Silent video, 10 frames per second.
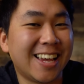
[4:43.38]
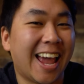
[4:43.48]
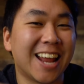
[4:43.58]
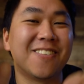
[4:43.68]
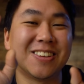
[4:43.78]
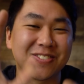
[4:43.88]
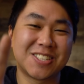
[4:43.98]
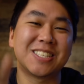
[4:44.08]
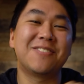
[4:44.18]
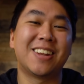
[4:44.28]
Anyways, we'll
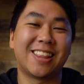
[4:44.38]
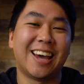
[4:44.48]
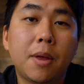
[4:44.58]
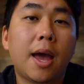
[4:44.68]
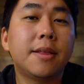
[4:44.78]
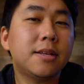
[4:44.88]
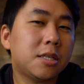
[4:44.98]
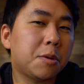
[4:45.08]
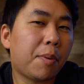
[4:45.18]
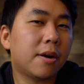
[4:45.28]
just leave it at that. And this is
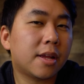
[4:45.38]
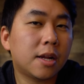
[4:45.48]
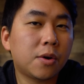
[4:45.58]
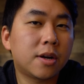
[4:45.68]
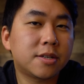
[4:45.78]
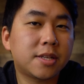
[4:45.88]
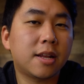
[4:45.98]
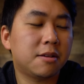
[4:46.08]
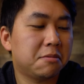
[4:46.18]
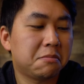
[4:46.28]
the part that I don't
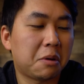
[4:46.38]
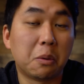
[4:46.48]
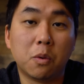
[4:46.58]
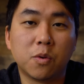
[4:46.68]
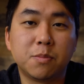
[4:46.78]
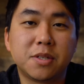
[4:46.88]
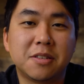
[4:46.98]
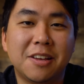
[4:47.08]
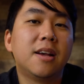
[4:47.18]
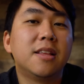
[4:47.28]
understand. Whoops.
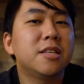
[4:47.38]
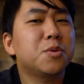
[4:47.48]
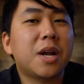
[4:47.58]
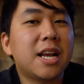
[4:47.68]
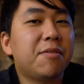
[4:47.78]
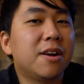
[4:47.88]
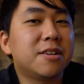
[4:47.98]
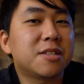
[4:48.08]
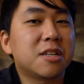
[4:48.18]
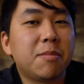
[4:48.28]
This is what I never
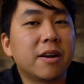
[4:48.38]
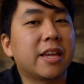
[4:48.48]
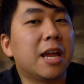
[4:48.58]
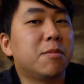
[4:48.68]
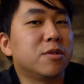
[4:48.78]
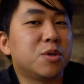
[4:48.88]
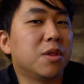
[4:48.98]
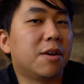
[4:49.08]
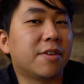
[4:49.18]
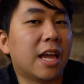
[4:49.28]
understood about gamers who
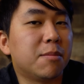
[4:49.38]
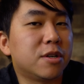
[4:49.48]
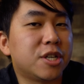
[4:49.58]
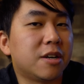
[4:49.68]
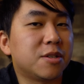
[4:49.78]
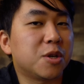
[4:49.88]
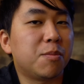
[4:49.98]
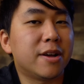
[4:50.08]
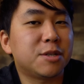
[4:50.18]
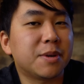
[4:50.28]
love gamer chairs so
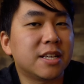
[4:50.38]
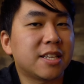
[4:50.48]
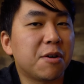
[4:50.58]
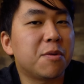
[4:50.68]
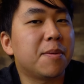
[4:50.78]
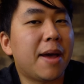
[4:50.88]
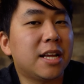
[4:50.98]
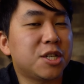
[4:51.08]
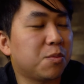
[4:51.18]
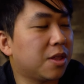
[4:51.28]
much, because I would
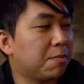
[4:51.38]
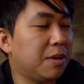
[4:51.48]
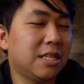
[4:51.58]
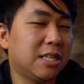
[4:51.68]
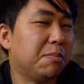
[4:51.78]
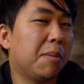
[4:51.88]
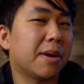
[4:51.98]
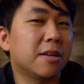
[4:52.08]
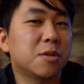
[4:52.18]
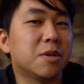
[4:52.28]
imagine with the PC pumping
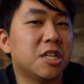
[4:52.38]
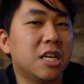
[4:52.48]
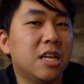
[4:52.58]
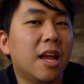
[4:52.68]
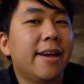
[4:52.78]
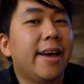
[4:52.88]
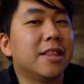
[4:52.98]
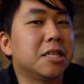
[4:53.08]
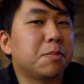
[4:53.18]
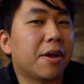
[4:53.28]
out so much heat and
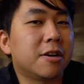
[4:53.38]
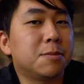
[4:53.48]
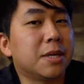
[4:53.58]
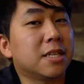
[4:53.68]
these players being